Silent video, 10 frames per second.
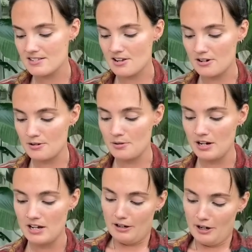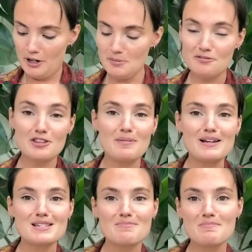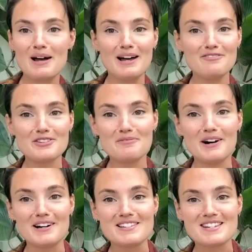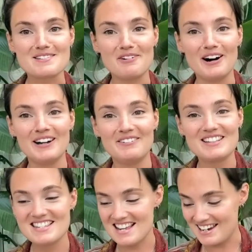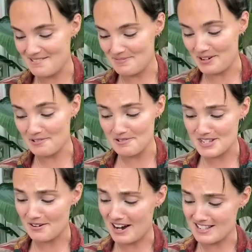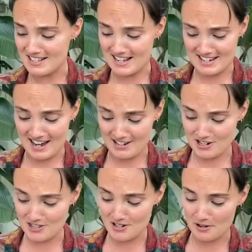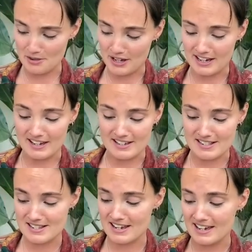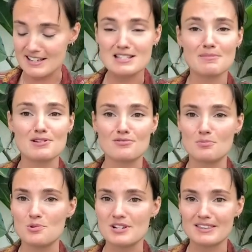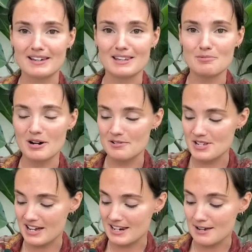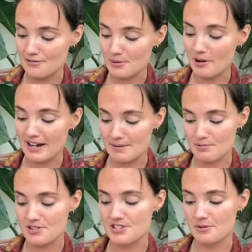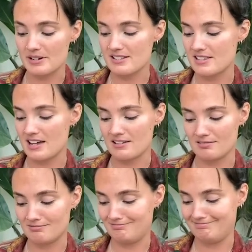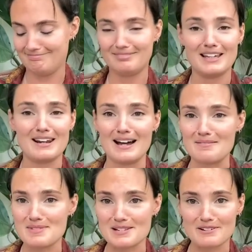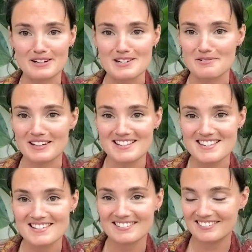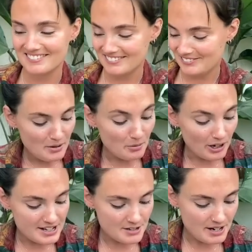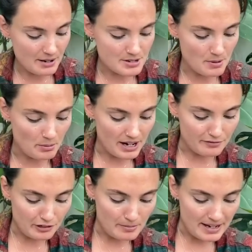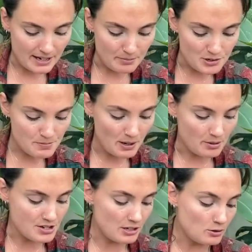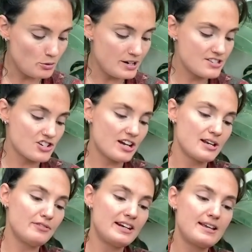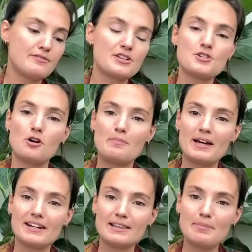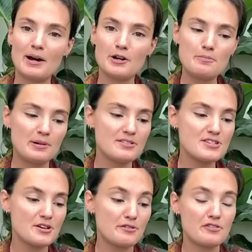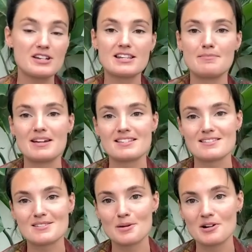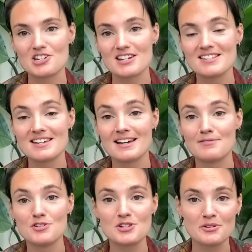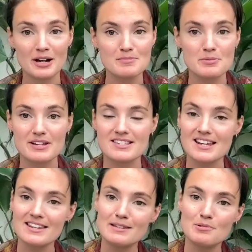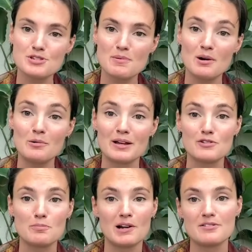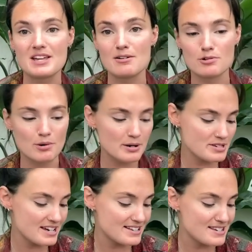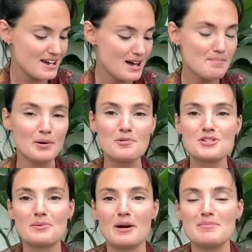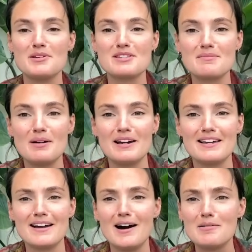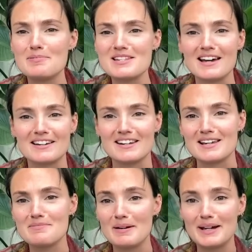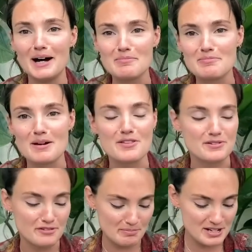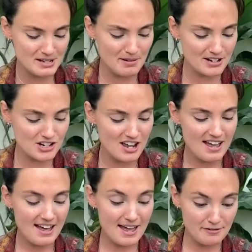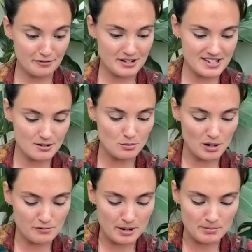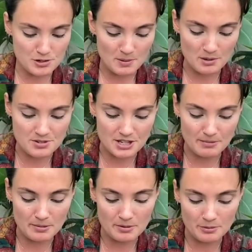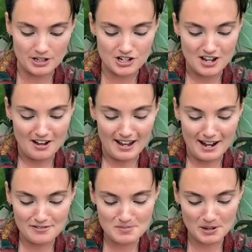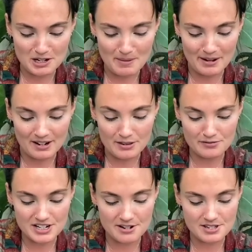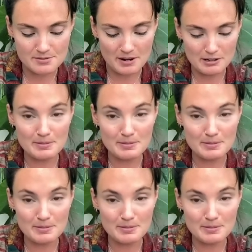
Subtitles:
So hope for the best, prepare for the worst is what I would say. But also, as I say, yeah, just know that it is the most rewarding thing in the world. And if you are able to do it, then absolutely do it. What I do now as well, whenever I make a moss pole, is I'll always just kind of leave the top bit a little bit open. So firstly, it makes it so much easier if you do come to extend the moss pole, if your plant outgrows it. But also I'm using my cup technique, my cup method, for pretty much every single one of my moss poles at the moment, which I have spoken about in other videos as well.